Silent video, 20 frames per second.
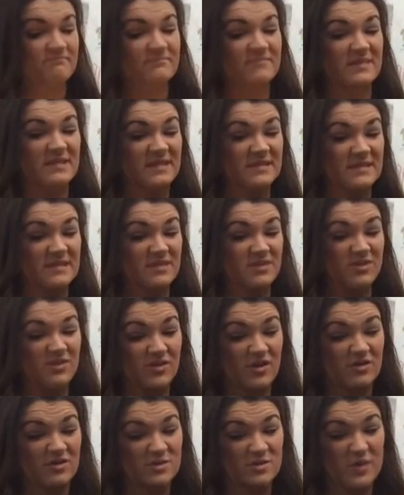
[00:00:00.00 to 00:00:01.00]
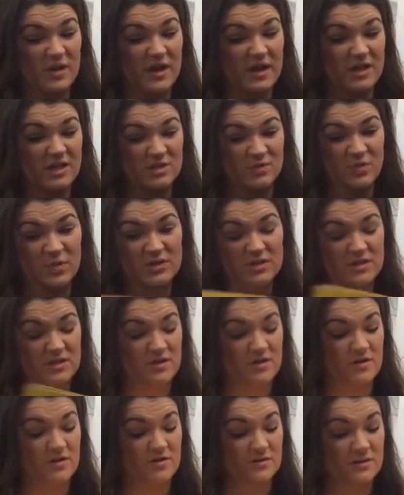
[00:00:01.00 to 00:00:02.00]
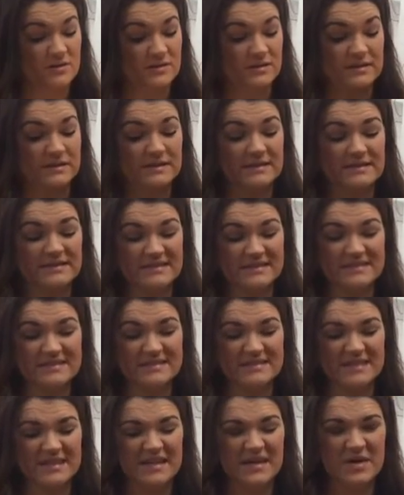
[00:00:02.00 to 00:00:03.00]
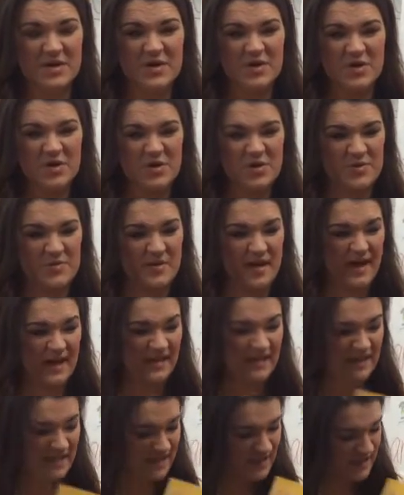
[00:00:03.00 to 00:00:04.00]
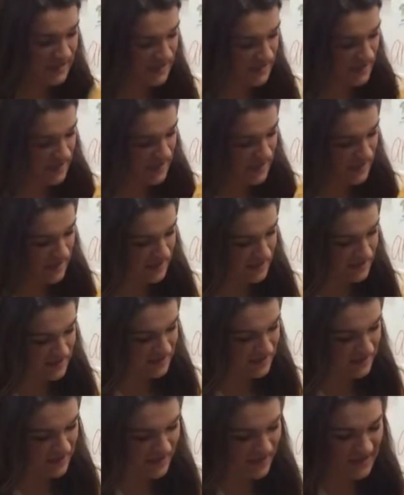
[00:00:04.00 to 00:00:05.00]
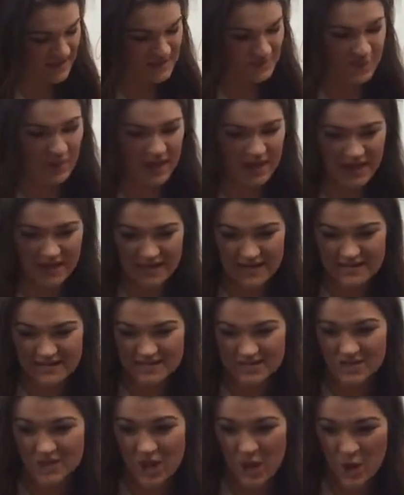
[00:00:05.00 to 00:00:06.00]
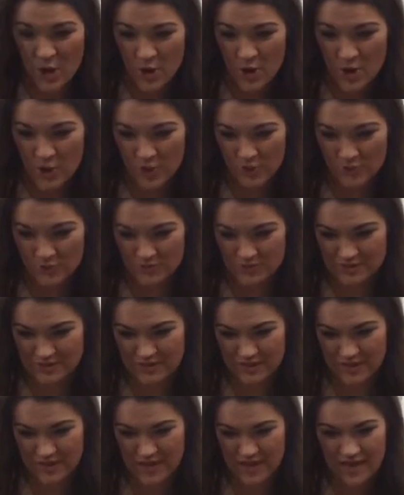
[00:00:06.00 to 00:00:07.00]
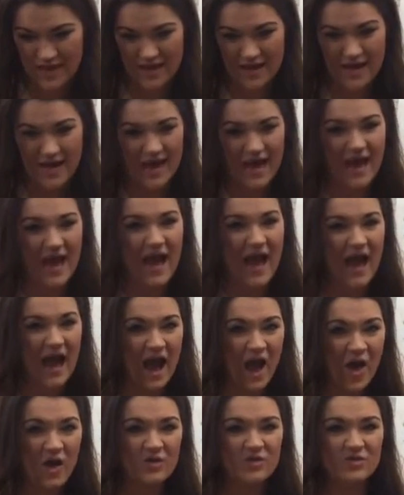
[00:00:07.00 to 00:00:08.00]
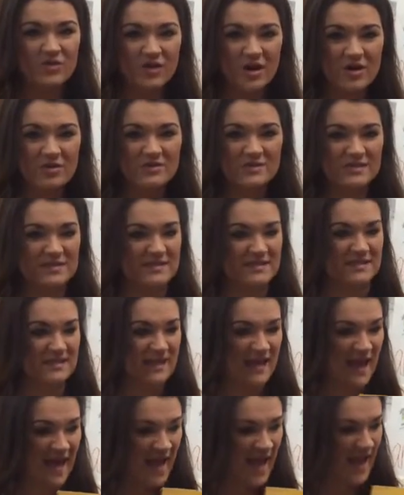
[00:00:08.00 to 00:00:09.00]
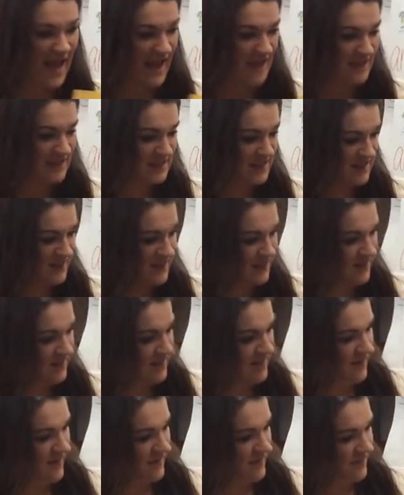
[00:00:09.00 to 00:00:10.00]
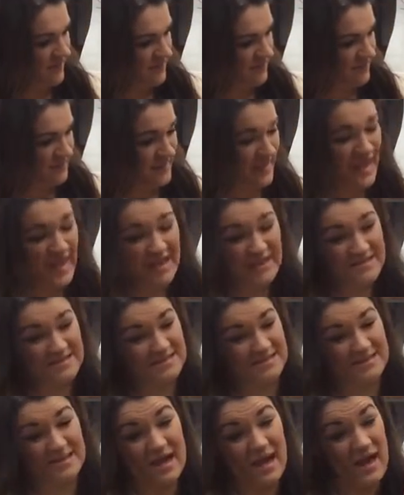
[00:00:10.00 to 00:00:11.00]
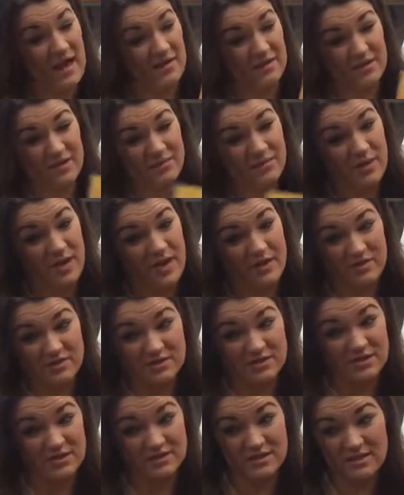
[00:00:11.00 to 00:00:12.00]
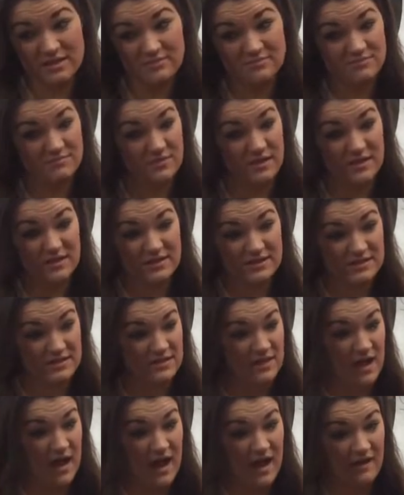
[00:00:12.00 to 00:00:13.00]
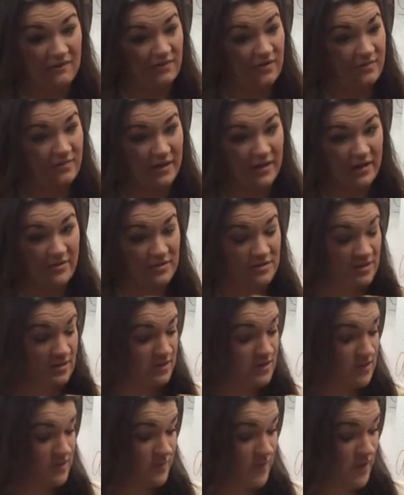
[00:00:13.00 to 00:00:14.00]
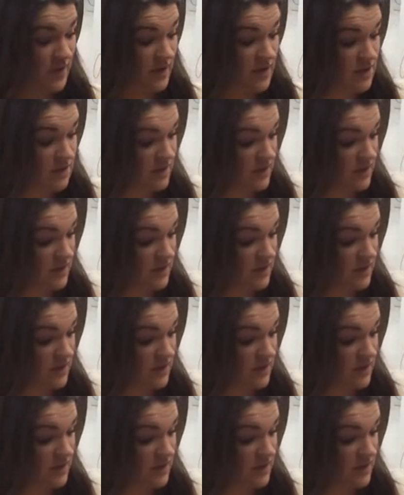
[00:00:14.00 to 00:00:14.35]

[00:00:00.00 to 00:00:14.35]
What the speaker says: This is a gross page, boys and girls. Oh my goodness. He's picking his nose. How gross is that? That is not good manners, is it? He does not have good manners on this page.